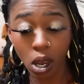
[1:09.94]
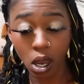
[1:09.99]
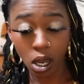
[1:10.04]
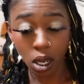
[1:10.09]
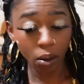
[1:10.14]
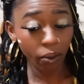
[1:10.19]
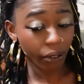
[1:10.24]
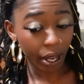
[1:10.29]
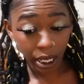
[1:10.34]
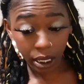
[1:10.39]

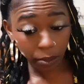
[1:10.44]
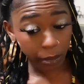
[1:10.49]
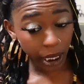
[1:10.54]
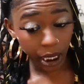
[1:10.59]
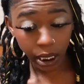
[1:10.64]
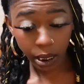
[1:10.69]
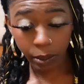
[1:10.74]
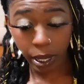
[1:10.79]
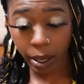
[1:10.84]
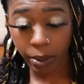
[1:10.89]
um, Phantom
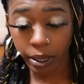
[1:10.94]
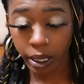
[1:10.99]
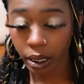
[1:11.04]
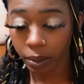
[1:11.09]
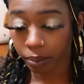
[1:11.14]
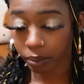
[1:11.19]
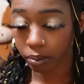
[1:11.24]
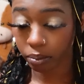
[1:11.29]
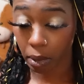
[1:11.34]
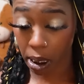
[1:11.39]
is, maybe?
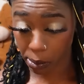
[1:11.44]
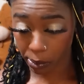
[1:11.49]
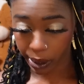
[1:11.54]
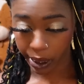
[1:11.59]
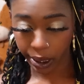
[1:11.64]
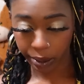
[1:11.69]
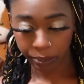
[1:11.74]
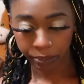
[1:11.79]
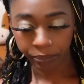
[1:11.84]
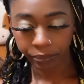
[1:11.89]

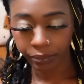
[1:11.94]
Maybe.